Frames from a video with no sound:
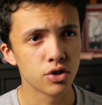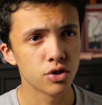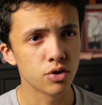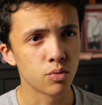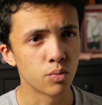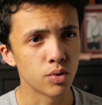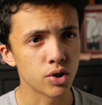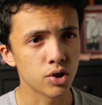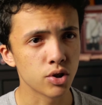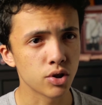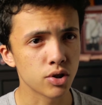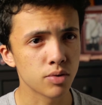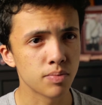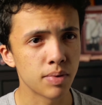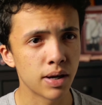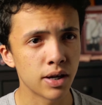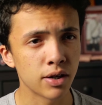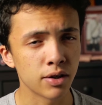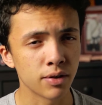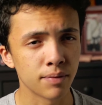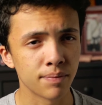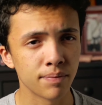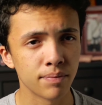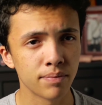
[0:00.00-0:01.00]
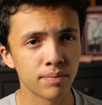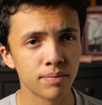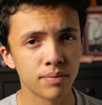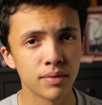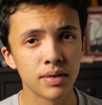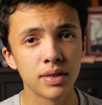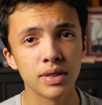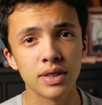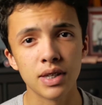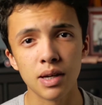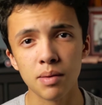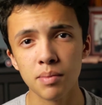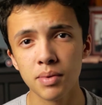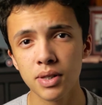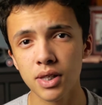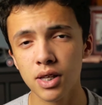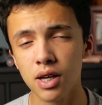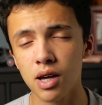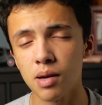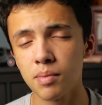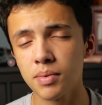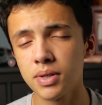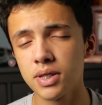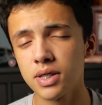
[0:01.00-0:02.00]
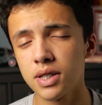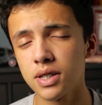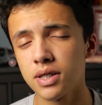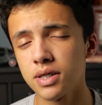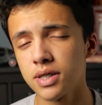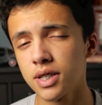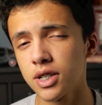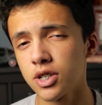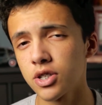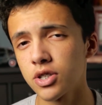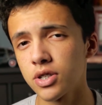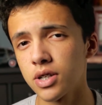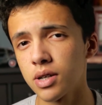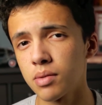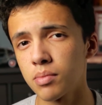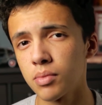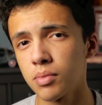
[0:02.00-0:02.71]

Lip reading: Which looks better? Tell me in the comments section down